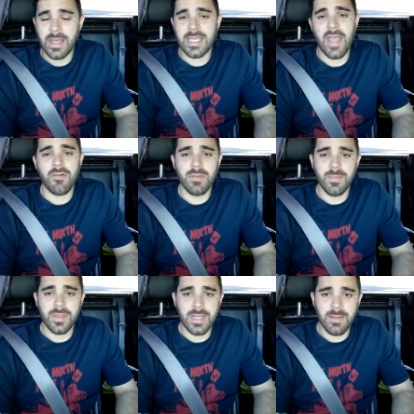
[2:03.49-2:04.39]
I can't
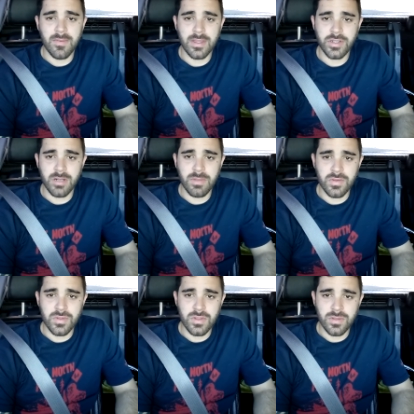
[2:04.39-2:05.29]
remember the name of the gentleman
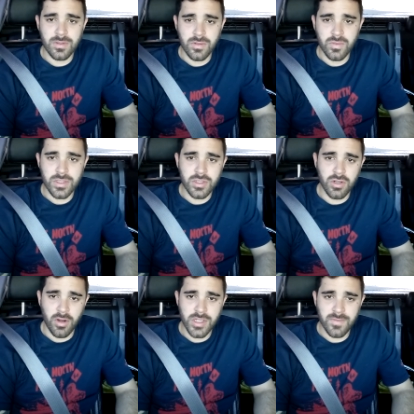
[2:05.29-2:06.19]
who's who's in
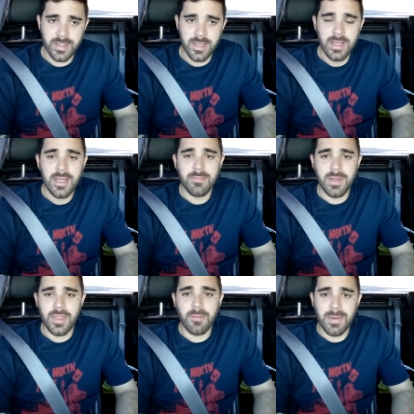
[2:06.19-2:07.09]
charge of it,
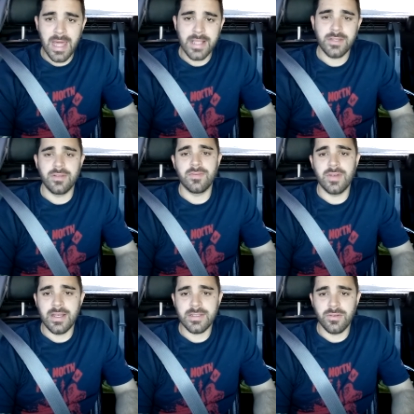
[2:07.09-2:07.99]
but they're planning to
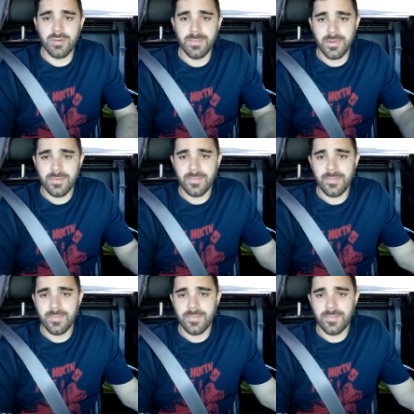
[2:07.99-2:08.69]
invest in Ripple,